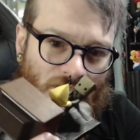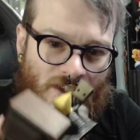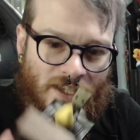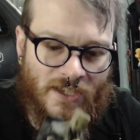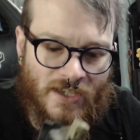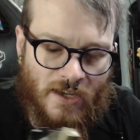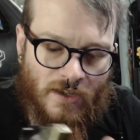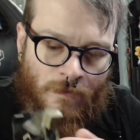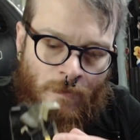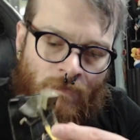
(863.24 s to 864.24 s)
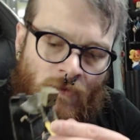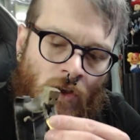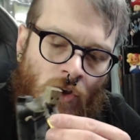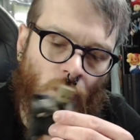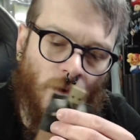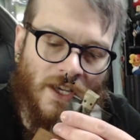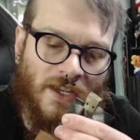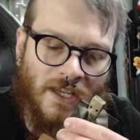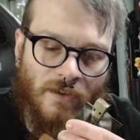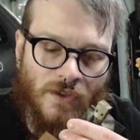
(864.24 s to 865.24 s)
to detail. We can
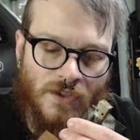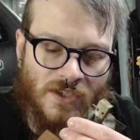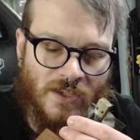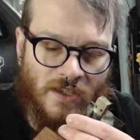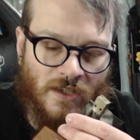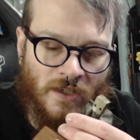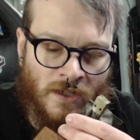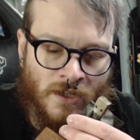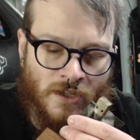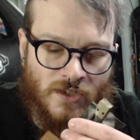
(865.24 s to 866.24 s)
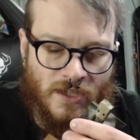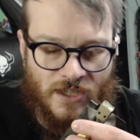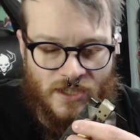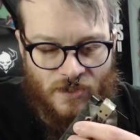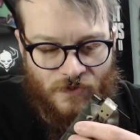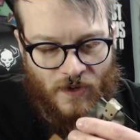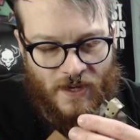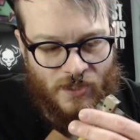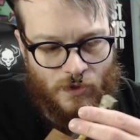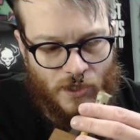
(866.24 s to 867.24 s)
even see 6's
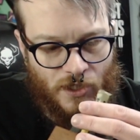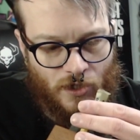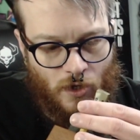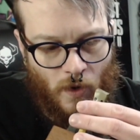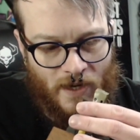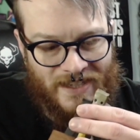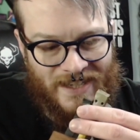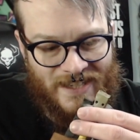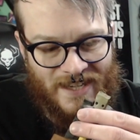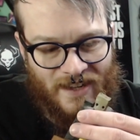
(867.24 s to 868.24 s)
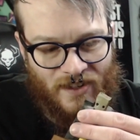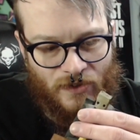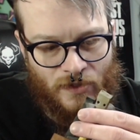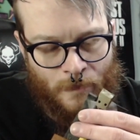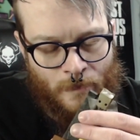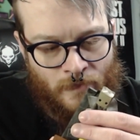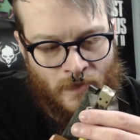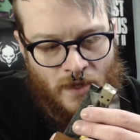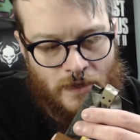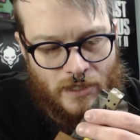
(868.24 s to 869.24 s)
face, which is quite detailed.
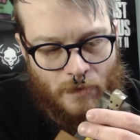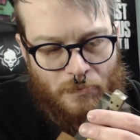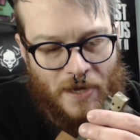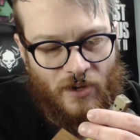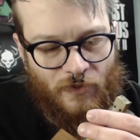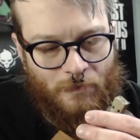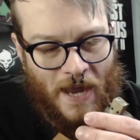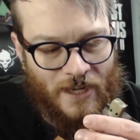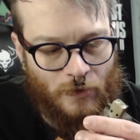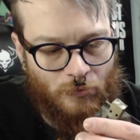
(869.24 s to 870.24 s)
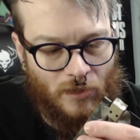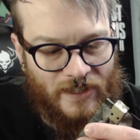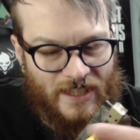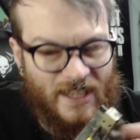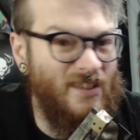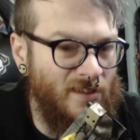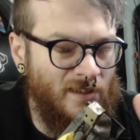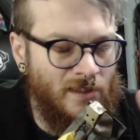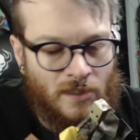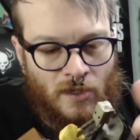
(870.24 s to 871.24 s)
There's a bit of paint bleed,
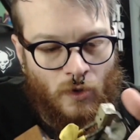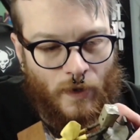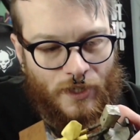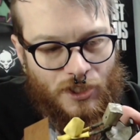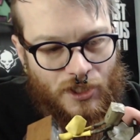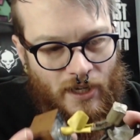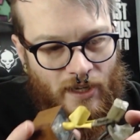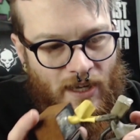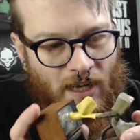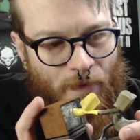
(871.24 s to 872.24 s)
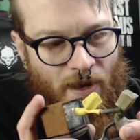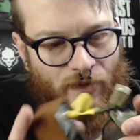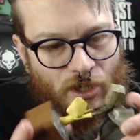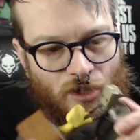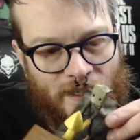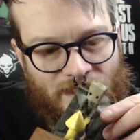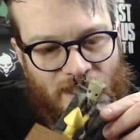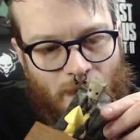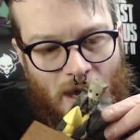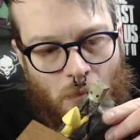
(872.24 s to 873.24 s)
which I'm never crazy
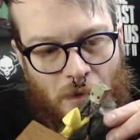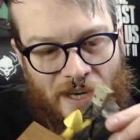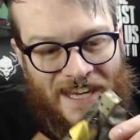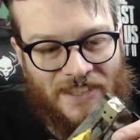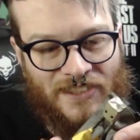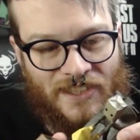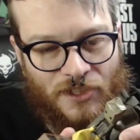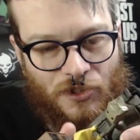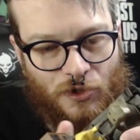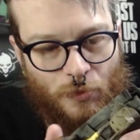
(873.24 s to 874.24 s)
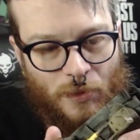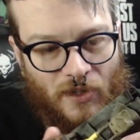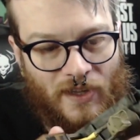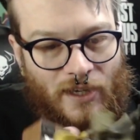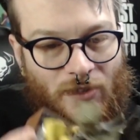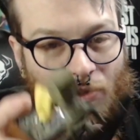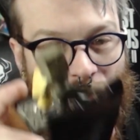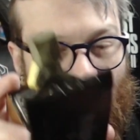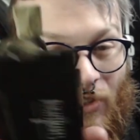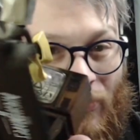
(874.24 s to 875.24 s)
about, but it is in a super like
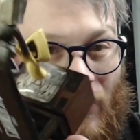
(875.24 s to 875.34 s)
obscure